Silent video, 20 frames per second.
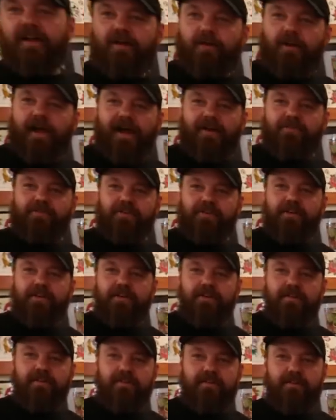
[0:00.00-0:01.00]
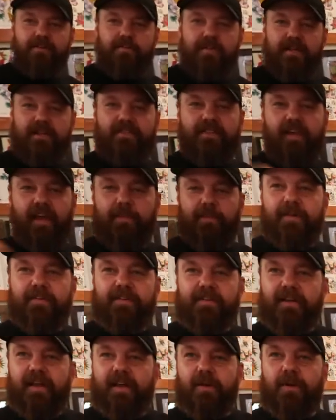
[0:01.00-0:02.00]
Go after here, the mids came in
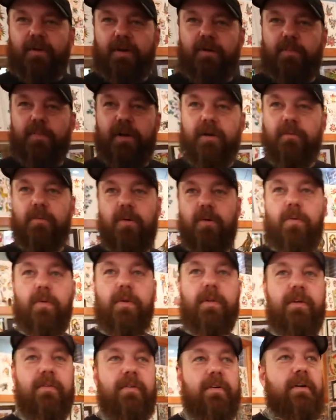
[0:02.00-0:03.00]
today. We can go pick them up when we leave